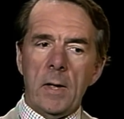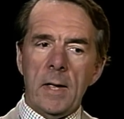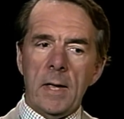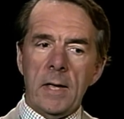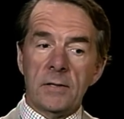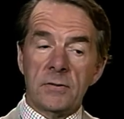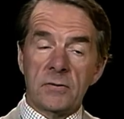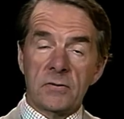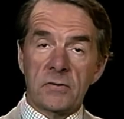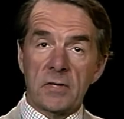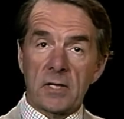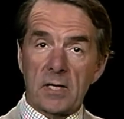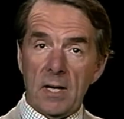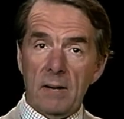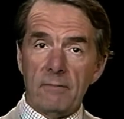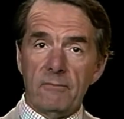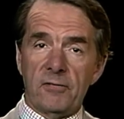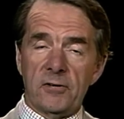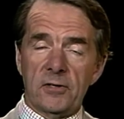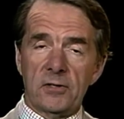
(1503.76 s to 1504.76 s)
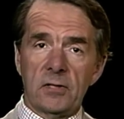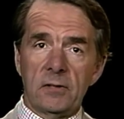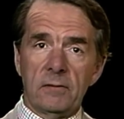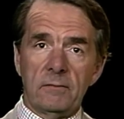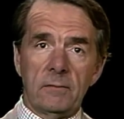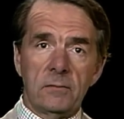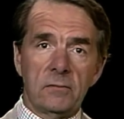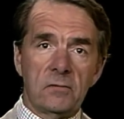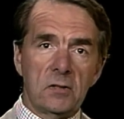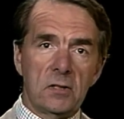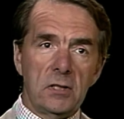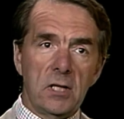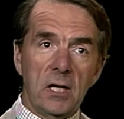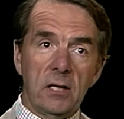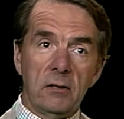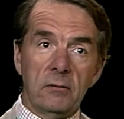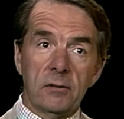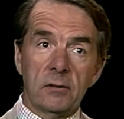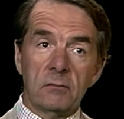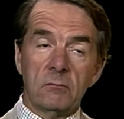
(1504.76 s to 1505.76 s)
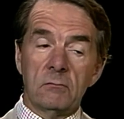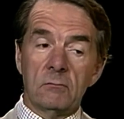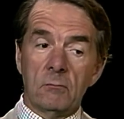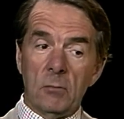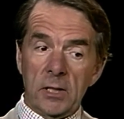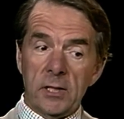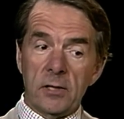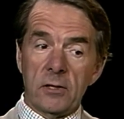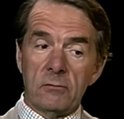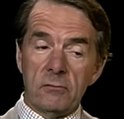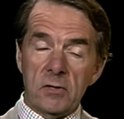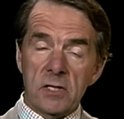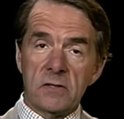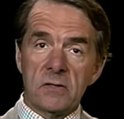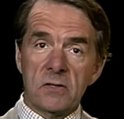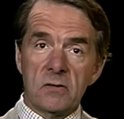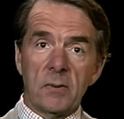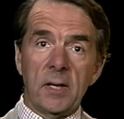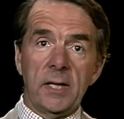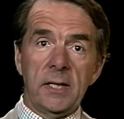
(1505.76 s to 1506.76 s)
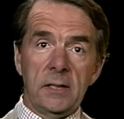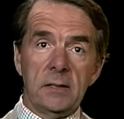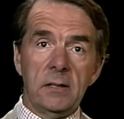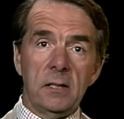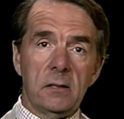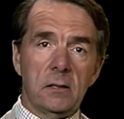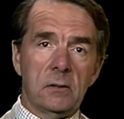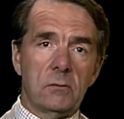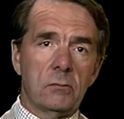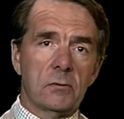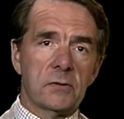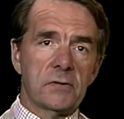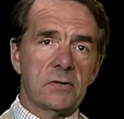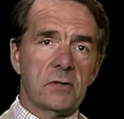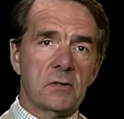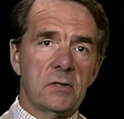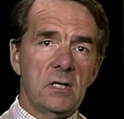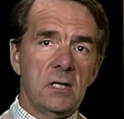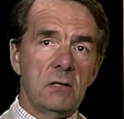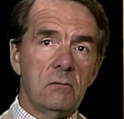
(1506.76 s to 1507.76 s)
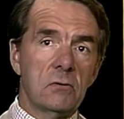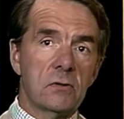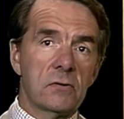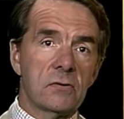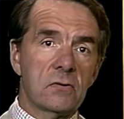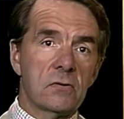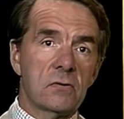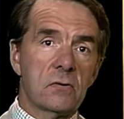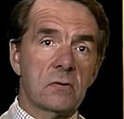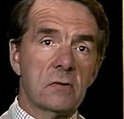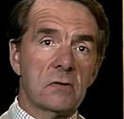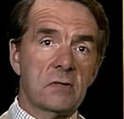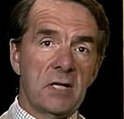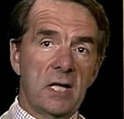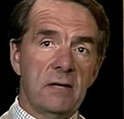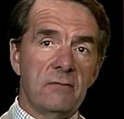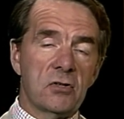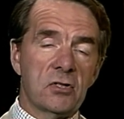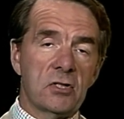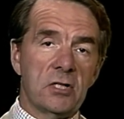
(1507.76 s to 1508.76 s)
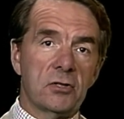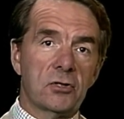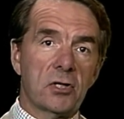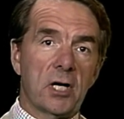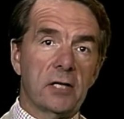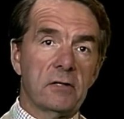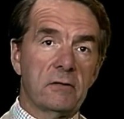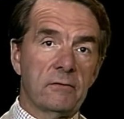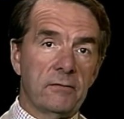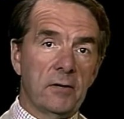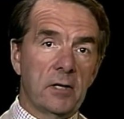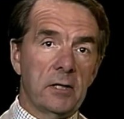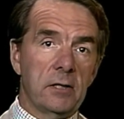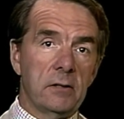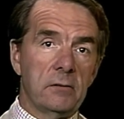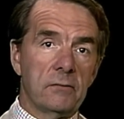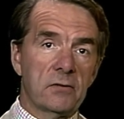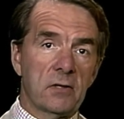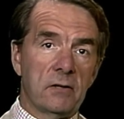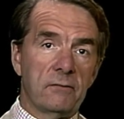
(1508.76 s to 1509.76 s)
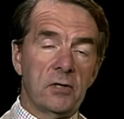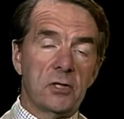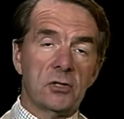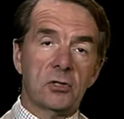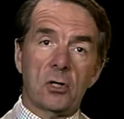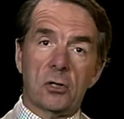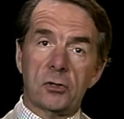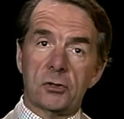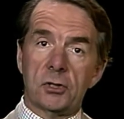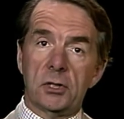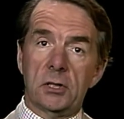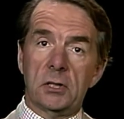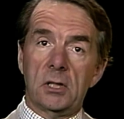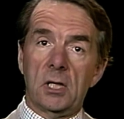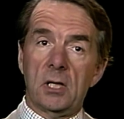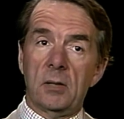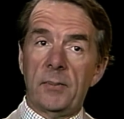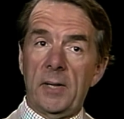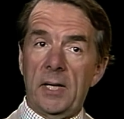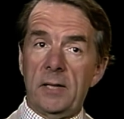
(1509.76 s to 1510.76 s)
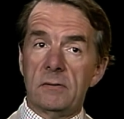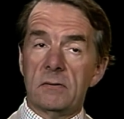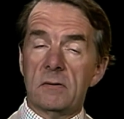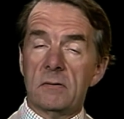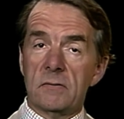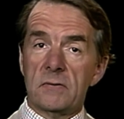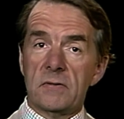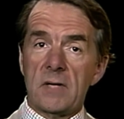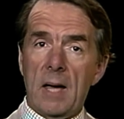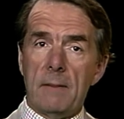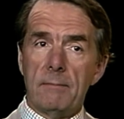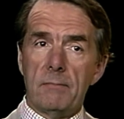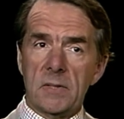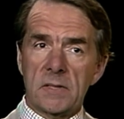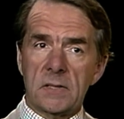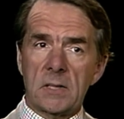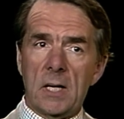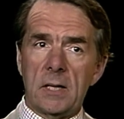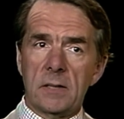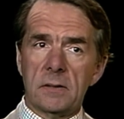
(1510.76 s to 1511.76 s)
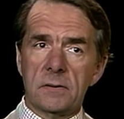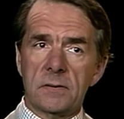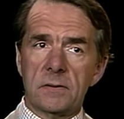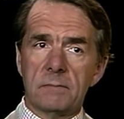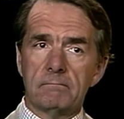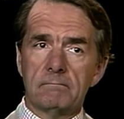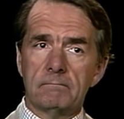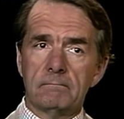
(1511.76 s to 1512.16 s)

It's a comfort to know that one of the reasons why he did it was that he was slavishly trying to follow Soviet doctrine about SAM missiles.